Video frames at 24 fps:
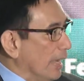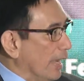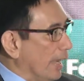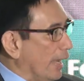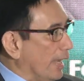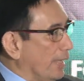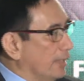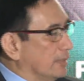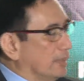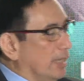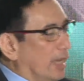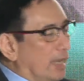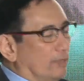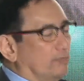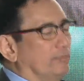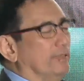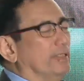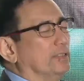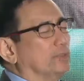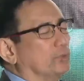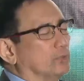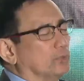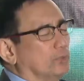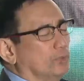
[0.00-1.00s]
And
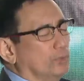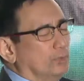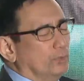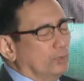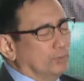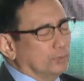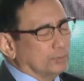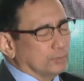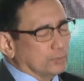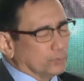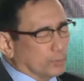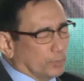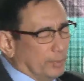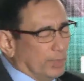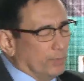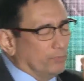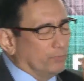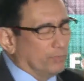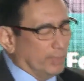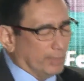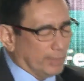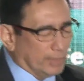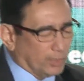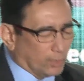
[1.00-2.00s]
having to be
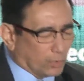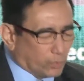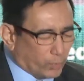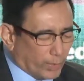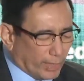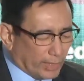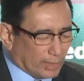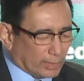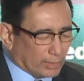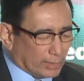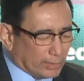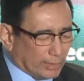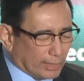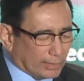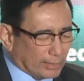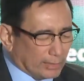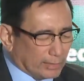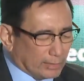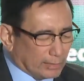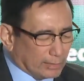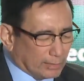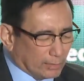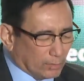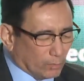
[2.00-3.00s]
very quick
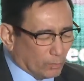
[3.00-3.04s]
that